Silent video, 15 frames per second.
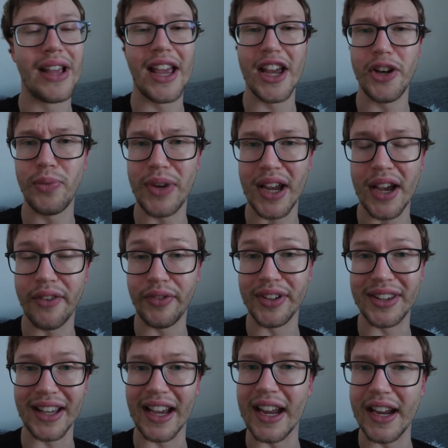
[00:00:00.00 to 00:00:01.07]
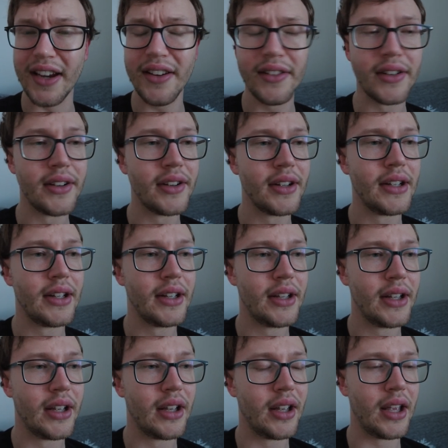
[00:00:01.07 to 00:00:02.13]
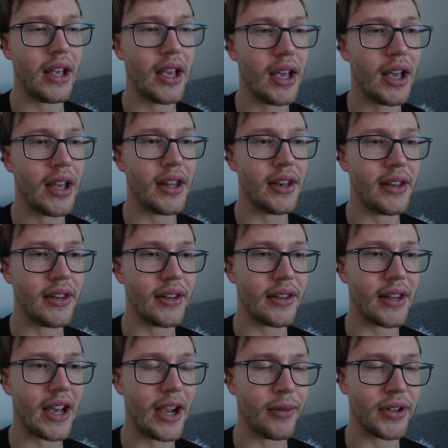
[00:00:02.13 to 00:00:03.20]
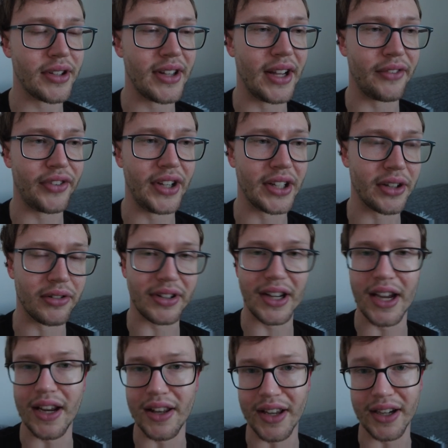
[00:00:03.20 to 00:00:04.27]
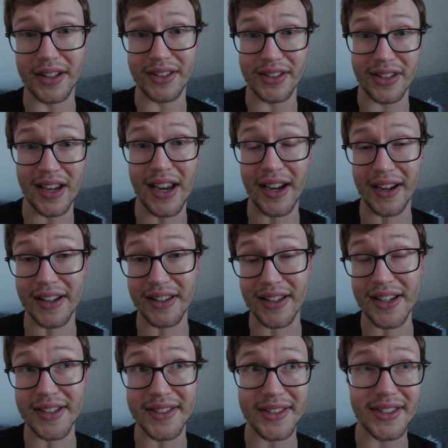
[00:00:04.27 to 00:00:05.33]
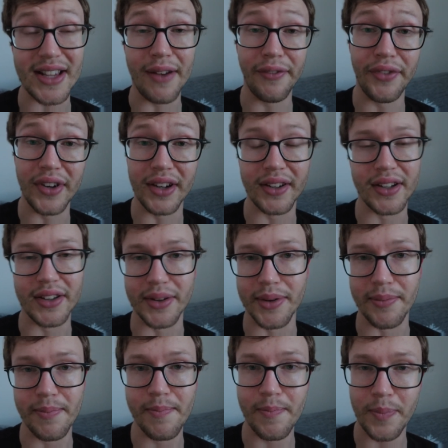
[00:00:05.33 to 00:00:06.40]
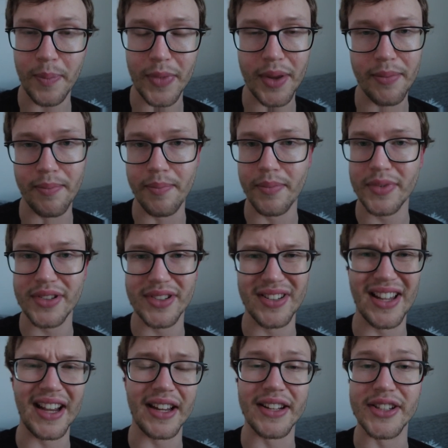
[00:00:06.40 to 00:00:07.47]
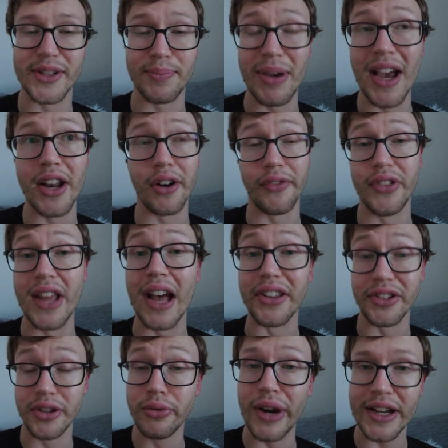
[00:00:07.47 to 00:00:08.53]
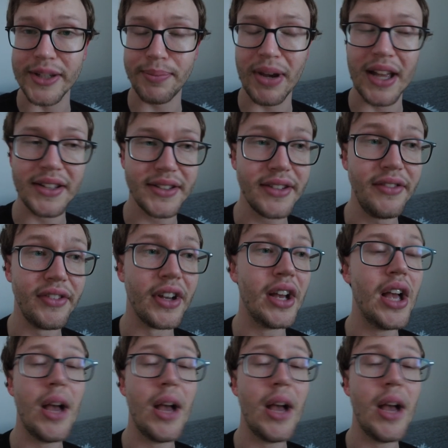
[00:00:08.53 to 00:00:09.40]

and we have Tre. And I was like thinking, okay, like take at least something in the like in the span of not too expensive.